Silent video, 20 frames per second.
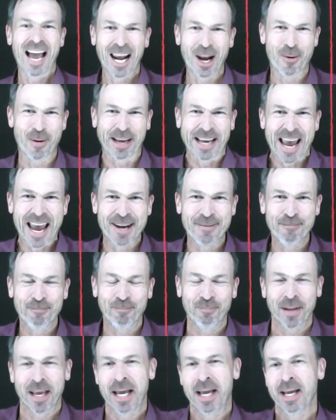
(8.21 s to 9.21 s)
Hello
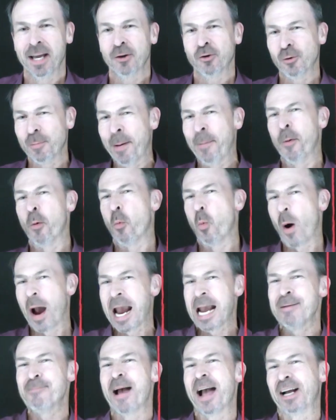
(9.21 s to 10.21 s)
again. Do you remember
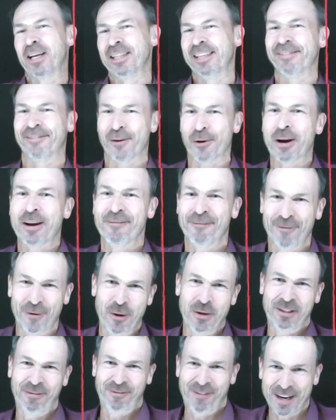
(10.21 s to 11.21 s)
way back in the very
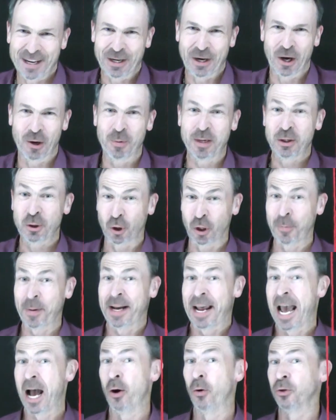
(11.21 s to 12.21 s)
first video, we talked
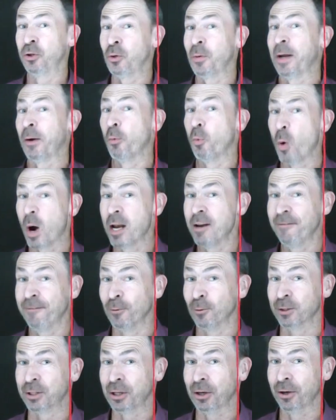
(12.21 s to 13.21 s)
about how doing one
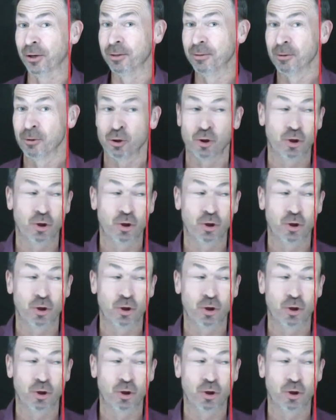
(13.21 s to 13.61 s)
full turn